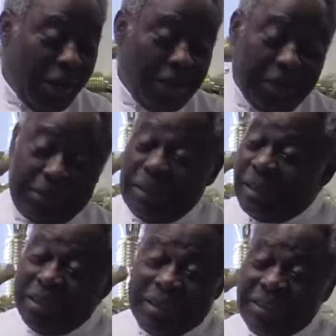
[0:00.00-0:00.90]
all this
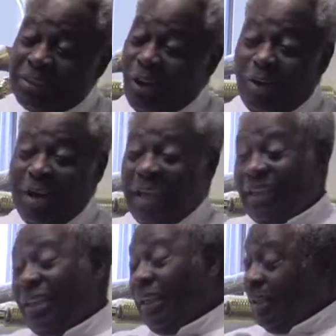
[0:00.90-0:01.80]

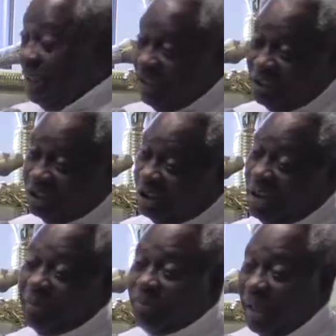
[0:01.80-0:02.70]
surrounding
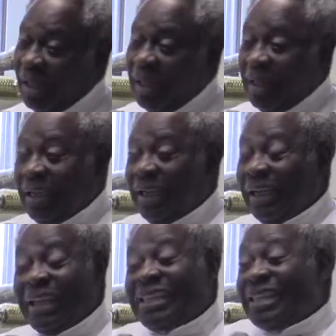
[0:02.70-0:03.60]
Israel,
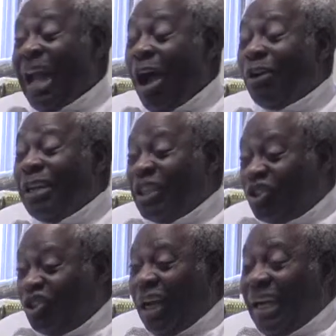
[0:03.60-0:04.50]
it's now
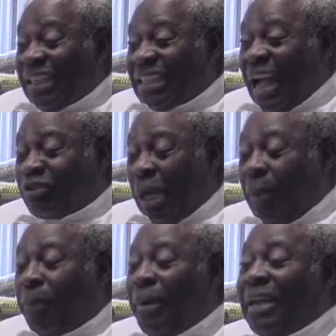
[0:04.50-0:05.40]
Israel that is
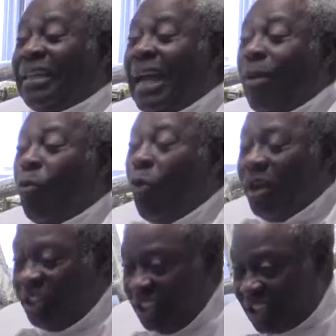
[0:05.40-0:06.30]
actually paying them
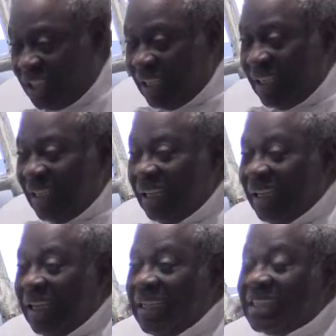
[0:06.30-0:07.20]
wages.
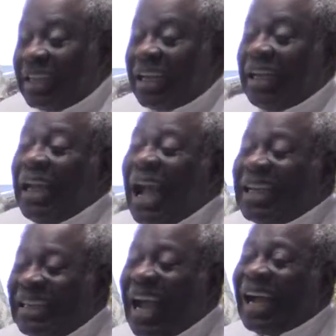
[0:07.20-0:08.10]

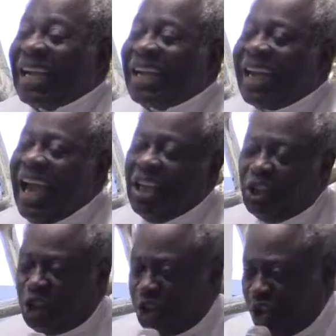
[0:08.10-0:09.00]
They are
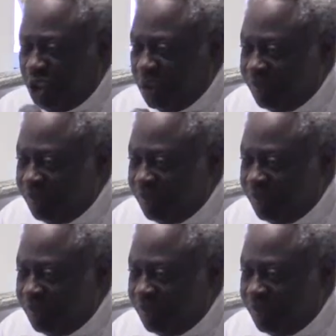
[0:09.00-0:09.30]
caged,